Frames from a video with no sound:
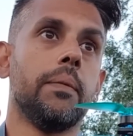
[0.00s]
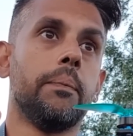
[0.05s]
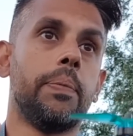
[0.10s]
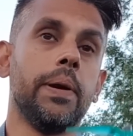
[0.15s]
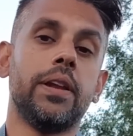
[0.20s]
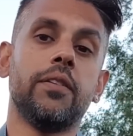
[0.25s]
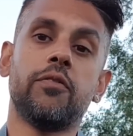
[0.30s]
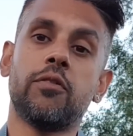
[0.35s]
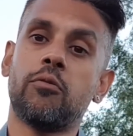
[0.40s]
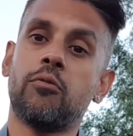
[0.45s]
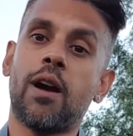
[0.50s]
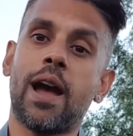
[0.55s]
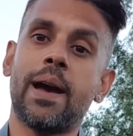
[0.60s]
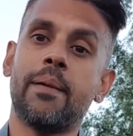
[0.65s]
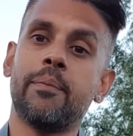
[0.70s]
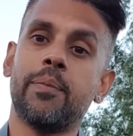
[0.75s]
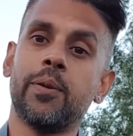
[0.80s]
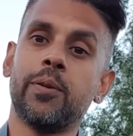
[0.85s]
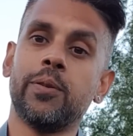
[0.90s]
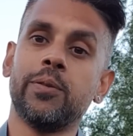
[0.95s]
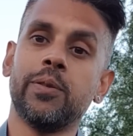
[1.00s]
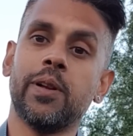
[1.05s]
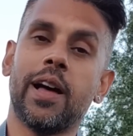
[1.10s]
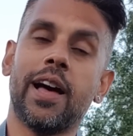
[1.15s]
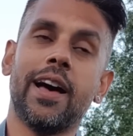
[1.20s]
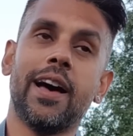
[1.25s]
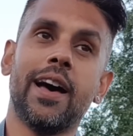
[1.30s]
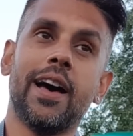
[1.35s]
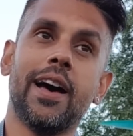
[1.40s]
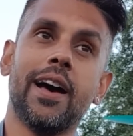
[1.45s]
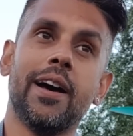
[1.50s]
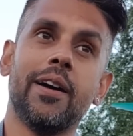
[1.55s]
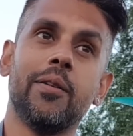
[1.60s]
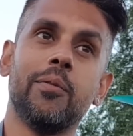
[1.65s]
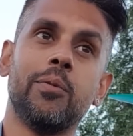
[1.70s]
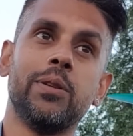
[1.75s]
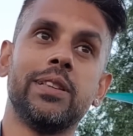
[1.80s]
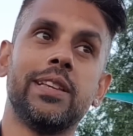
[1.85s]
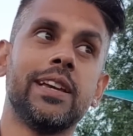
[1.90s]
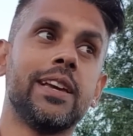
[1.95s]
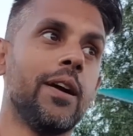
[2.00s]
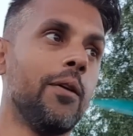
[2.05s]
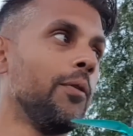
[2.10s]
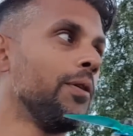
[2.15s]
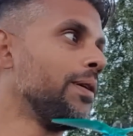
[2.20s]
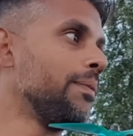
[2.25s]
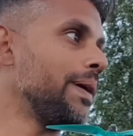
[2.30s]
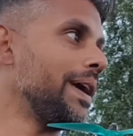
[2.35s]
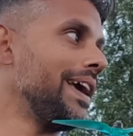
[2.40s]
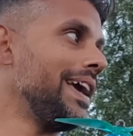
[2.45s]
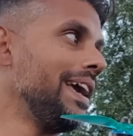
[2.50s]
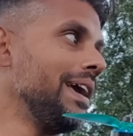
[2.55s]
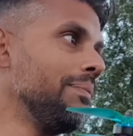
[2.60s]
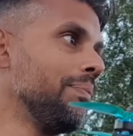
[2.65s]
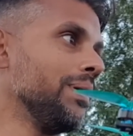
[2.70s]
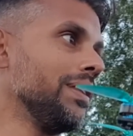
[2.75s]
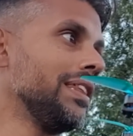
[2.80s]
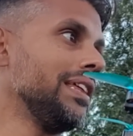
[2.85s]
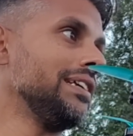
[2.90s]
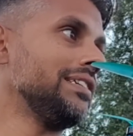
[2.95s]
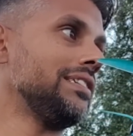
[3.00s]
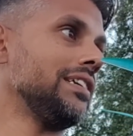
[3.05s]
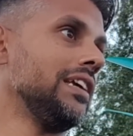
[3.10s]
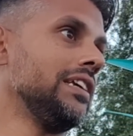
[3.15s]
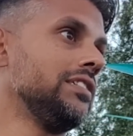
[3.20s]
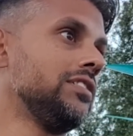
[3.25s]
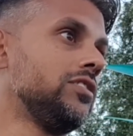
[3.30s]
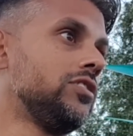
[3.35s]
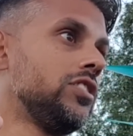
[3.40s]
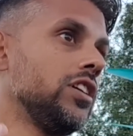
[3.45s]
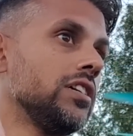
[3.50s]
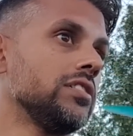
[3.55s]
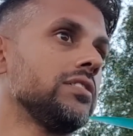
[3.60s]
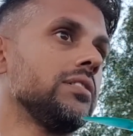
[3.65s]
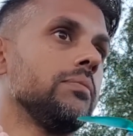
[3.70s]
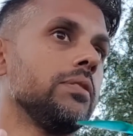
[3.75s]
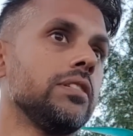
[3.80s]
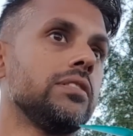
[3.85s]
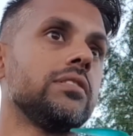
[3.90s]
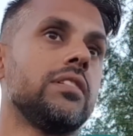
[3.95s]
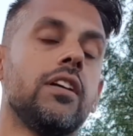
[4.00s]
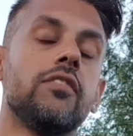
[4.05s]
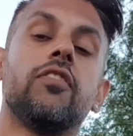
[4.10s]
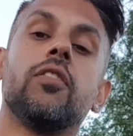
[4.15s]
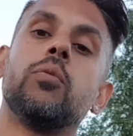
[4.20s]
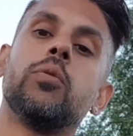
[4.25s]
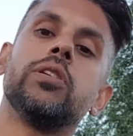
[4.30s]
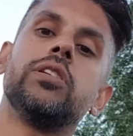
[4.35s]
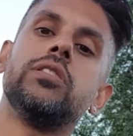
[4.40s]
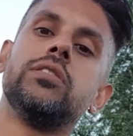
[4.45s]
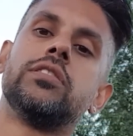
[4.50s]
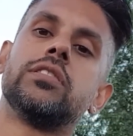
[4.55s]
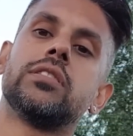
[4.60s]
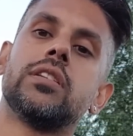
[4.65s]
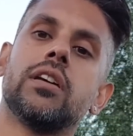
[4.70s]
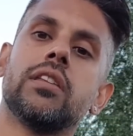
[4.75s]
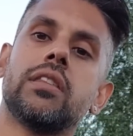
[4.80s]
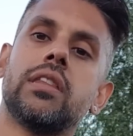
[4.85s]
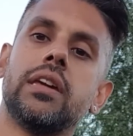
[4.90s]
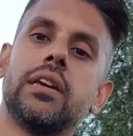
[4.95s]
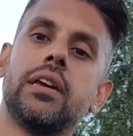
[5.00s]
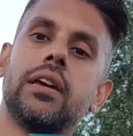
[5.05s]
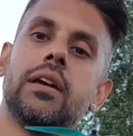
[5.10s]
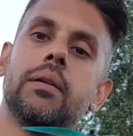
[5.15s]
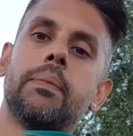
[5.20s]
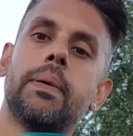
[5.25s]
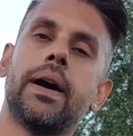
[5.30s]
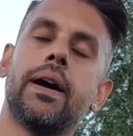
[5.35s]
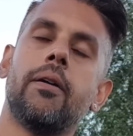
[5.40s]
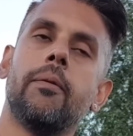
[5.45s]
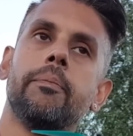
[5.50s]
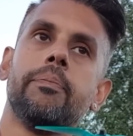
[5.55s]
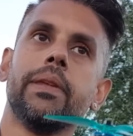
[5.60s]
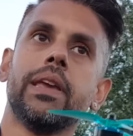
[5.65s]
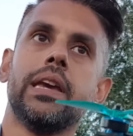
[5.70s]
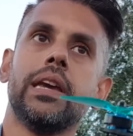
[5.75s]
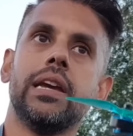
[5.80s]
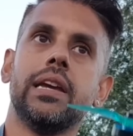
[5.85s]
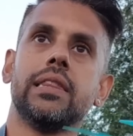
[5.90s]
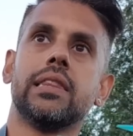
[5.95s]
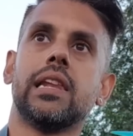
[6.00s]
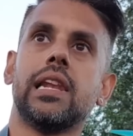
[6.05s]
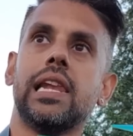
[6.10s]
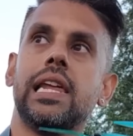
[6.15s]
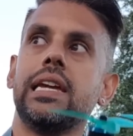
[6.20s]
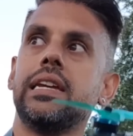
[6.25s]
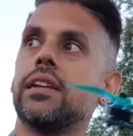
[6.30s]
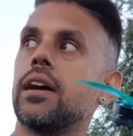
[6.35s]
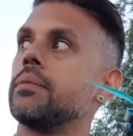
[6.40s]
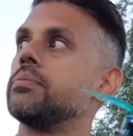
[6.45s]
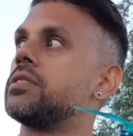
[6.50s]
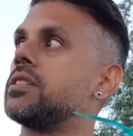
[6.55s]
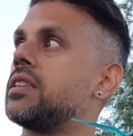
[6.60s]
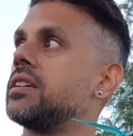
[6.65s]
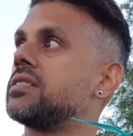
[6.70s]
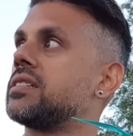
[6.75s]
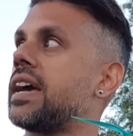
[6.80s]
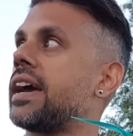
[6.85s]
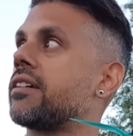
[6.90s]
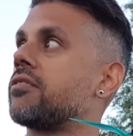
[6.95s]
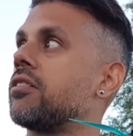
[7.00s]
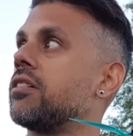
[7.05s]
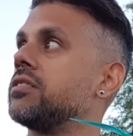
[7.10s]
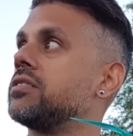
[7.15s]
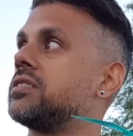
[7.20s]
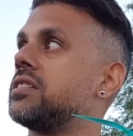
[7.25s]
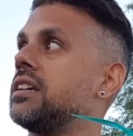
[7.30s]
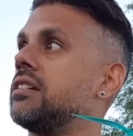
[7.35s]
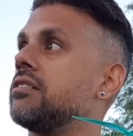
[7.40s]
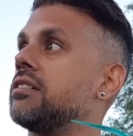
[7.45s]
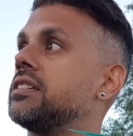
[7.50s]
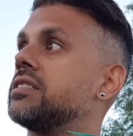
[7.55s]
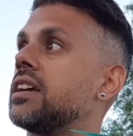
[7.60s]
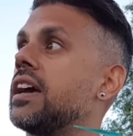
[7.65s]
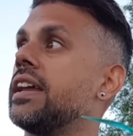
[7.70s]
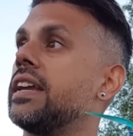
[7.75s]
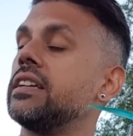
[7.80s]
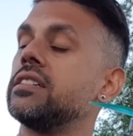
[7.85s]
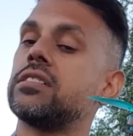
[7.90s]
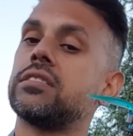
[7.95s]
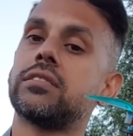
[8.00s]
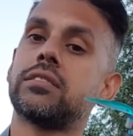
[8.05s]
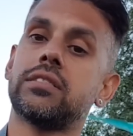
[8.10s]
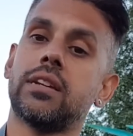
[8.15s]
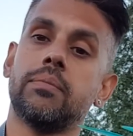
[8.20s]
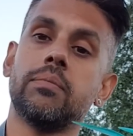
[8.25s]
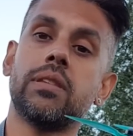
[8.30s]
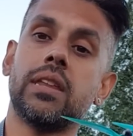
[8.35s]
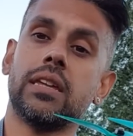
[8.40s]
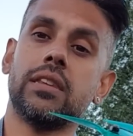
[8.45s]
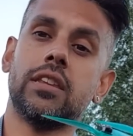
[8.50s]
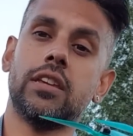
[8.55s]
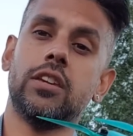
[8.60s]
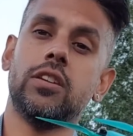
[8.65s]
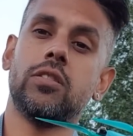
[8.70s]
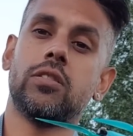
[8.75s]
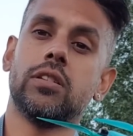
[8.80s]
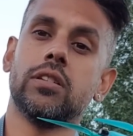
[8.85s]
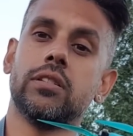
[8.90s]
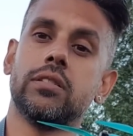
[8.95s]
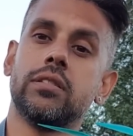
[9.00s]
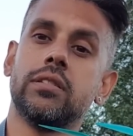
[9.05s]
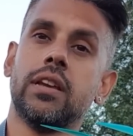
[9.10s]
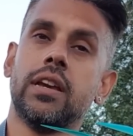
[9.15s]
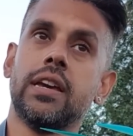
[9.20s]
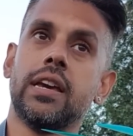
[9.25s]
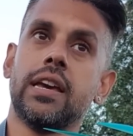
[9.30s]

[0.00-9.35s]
bit of a ramble, we did go on a bit here, but this is just some of the stuff I want you to start thinking about in the lead up to this Acro series, and it's something that you can